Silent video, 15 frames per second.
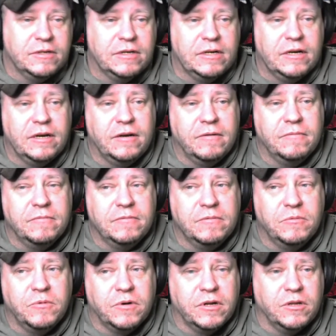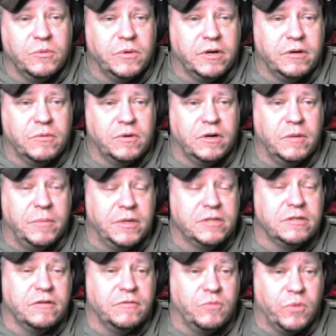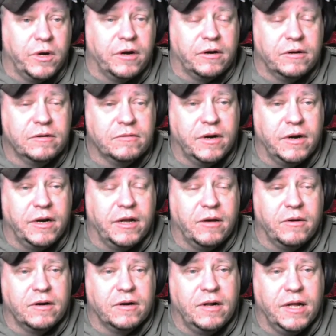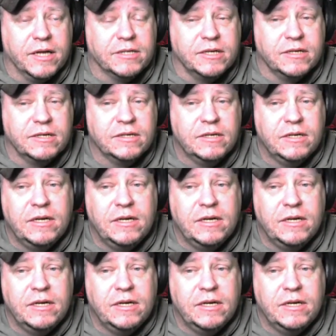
we're in the midst of winter right now here in Alaska.